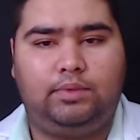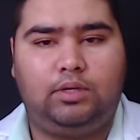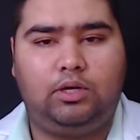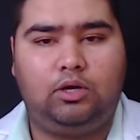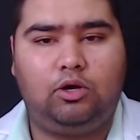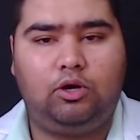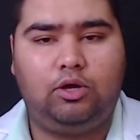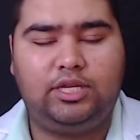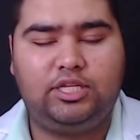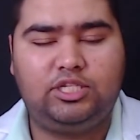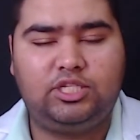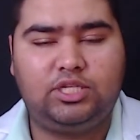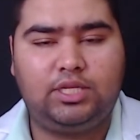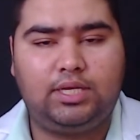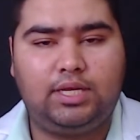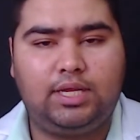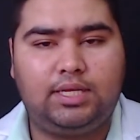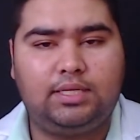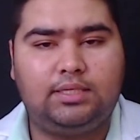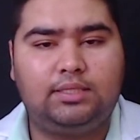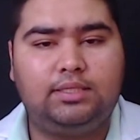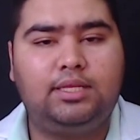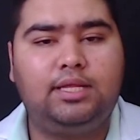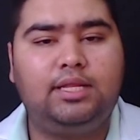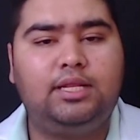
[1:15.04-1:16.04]

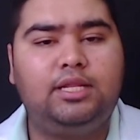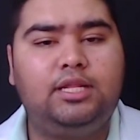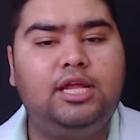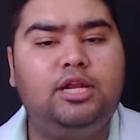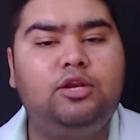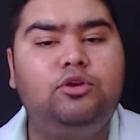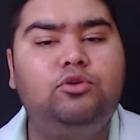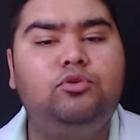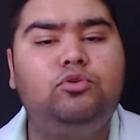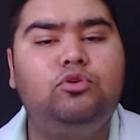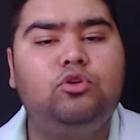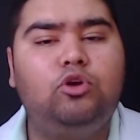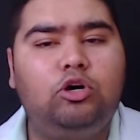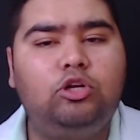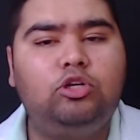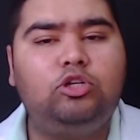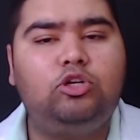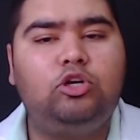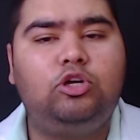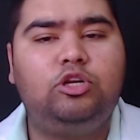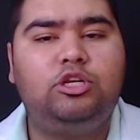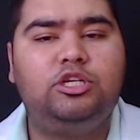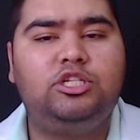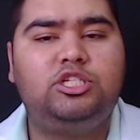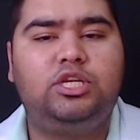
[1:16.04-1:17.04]
originate, they, they do not
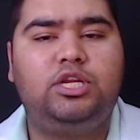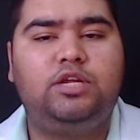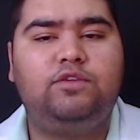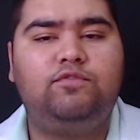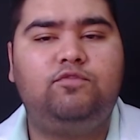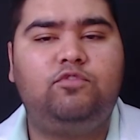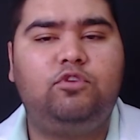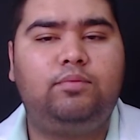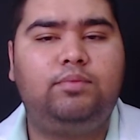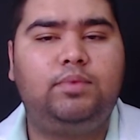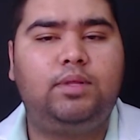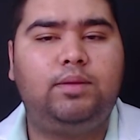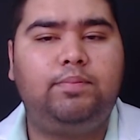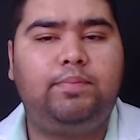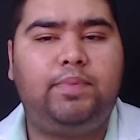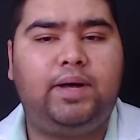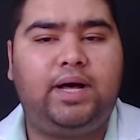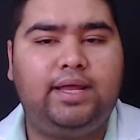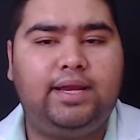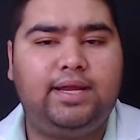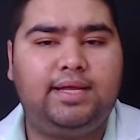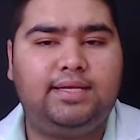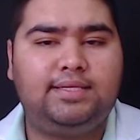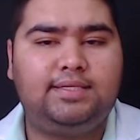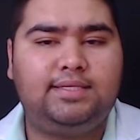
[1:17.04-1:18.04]
originate from the
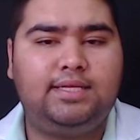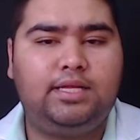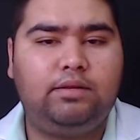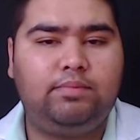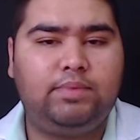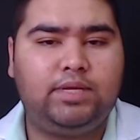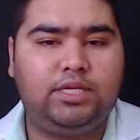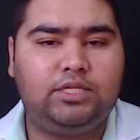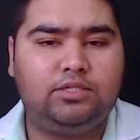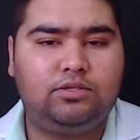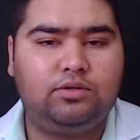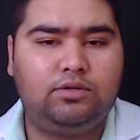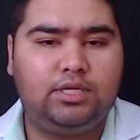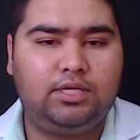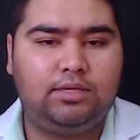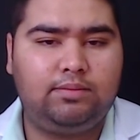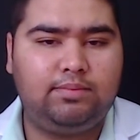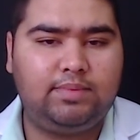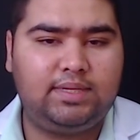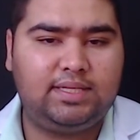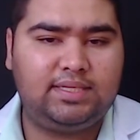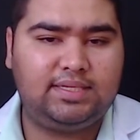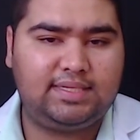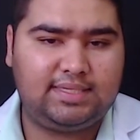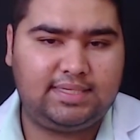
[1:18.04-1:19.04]
paraxial
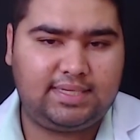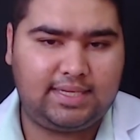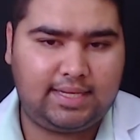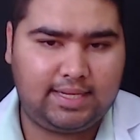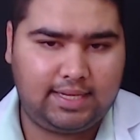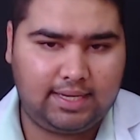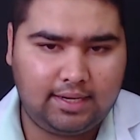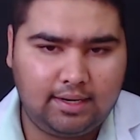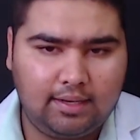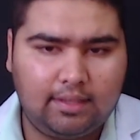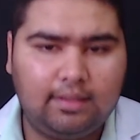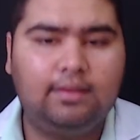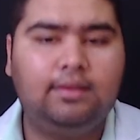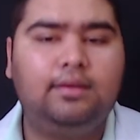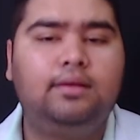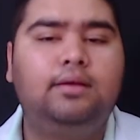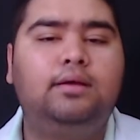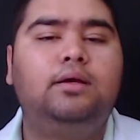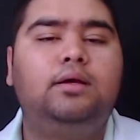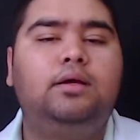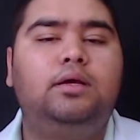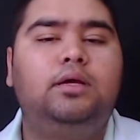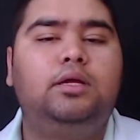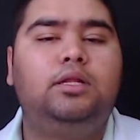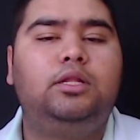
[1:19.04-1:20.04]
mesoderm instead
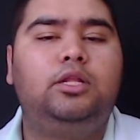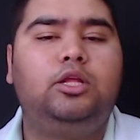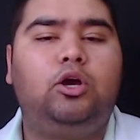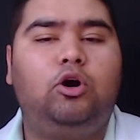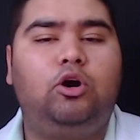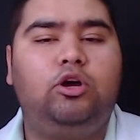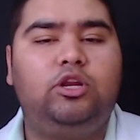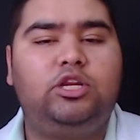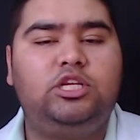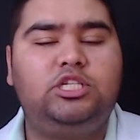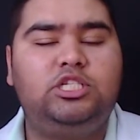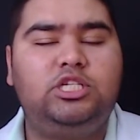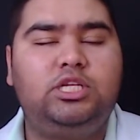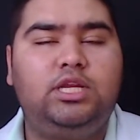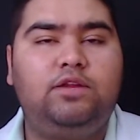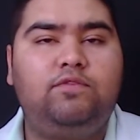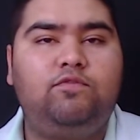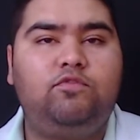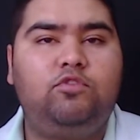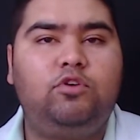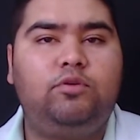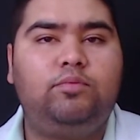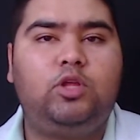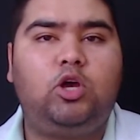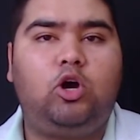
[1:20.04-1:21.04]
they originate
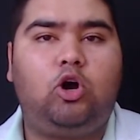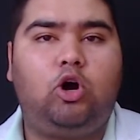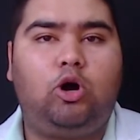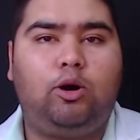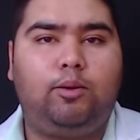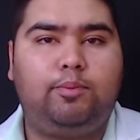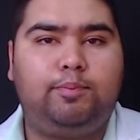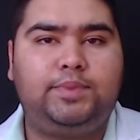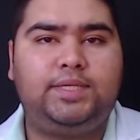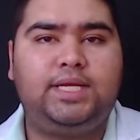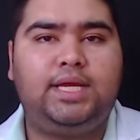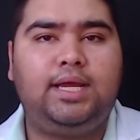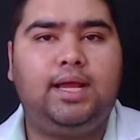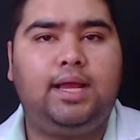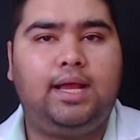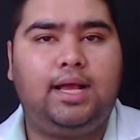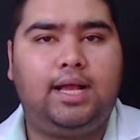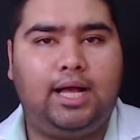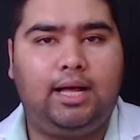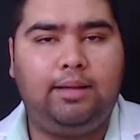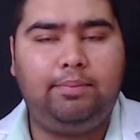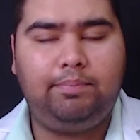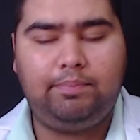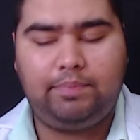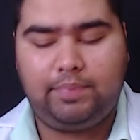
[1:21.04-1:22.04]
from the optic
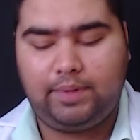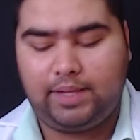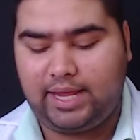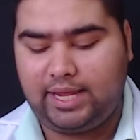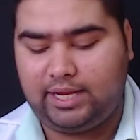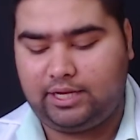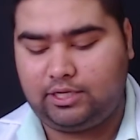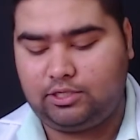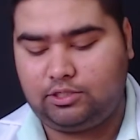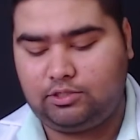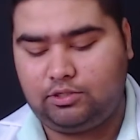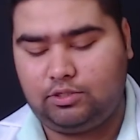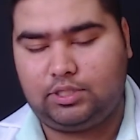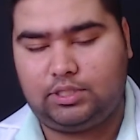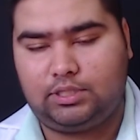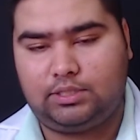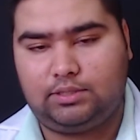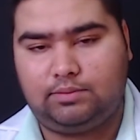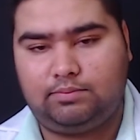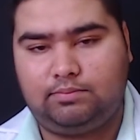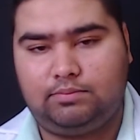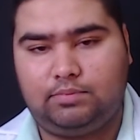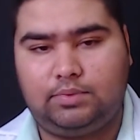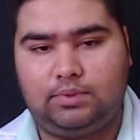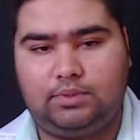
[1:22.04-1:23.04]
cup
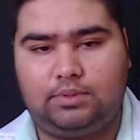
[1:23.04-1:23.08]
ectoderm.